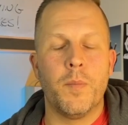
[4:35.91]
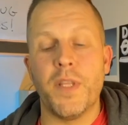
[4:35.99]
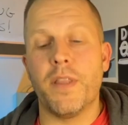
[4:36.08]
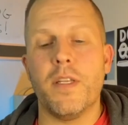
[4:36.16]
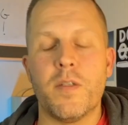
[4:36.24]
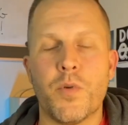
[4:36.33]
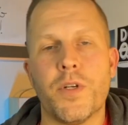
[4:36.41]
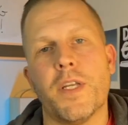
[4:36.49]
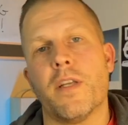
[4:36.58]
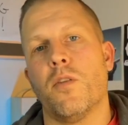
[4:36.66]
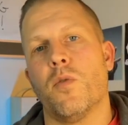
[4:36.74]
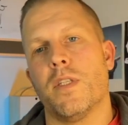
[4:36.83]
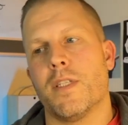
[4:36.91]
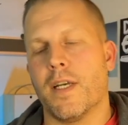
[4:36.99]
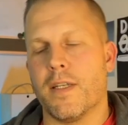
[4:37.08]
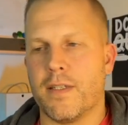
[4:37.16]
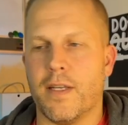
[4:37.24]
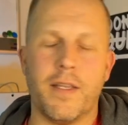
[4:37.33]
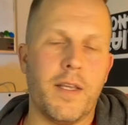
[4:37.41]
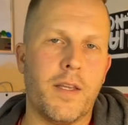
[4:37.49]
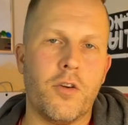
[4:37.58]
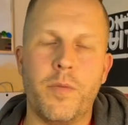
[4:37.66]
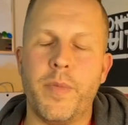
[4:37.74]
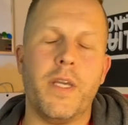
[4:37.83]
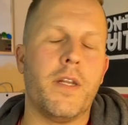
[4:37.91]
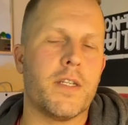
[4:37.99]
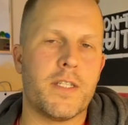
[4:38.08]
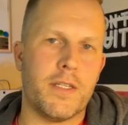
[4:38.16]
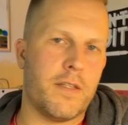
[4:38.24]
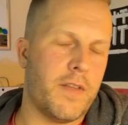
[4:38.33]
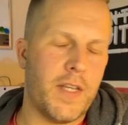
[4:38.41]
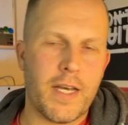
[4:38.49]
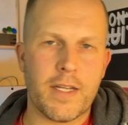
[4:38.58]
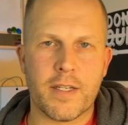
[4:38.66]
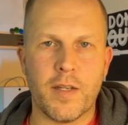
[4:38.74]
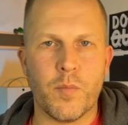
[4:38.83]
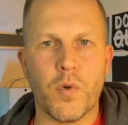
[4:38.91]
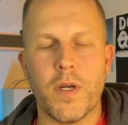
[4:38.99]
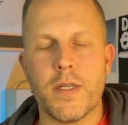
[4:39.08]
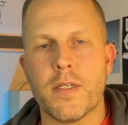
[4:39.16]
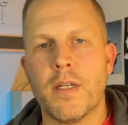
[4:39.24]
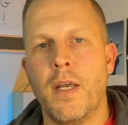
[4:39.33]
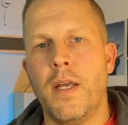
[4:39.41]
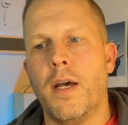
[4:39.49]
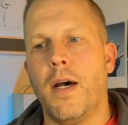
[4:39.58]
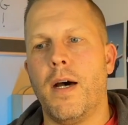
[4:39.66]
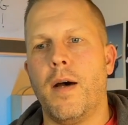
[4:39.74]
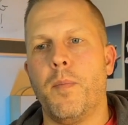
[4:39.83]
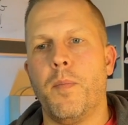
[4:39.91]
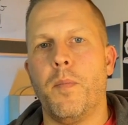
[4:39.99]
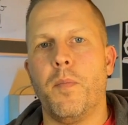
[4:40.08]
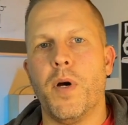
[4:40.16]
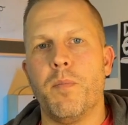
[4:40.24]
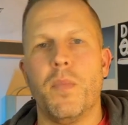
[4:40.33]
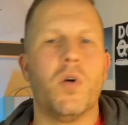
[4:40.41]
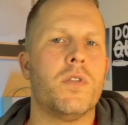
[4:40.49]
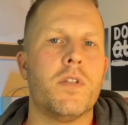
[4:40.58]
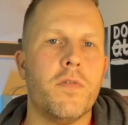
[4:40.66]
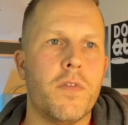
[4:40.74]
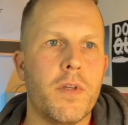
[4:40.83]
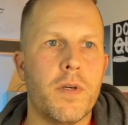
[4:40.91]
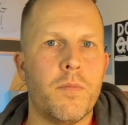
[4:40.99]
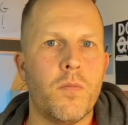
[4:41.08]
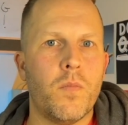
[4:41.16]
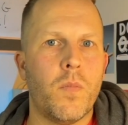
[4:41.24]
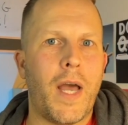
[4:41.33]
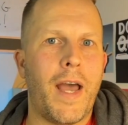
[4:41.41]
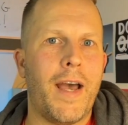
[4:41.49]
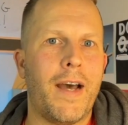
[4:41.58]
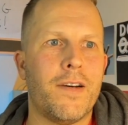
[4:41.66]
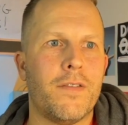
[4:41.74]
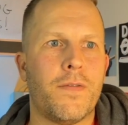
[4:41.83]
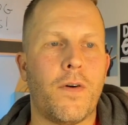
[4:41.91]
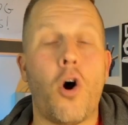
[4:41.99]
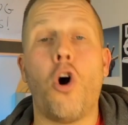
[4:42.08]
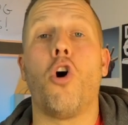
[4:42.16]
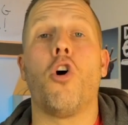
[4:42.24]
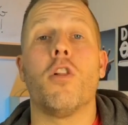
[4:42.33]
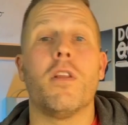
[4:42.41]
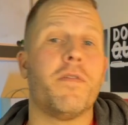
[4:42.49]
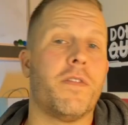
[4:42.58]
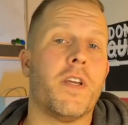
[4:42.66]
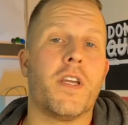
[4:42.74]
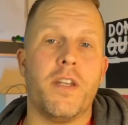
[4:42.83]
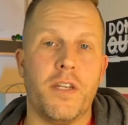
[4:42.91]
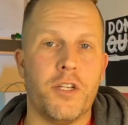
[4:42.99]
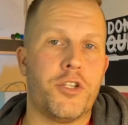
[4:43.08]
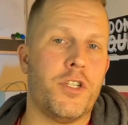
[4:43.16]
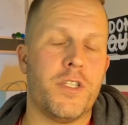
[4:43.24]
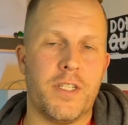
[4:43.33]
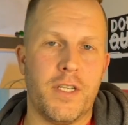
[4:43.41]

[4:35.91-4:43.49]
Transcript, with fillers: But these particular ones, like I said, they could be in excess of the asking price, um, but most of them have all of the conditions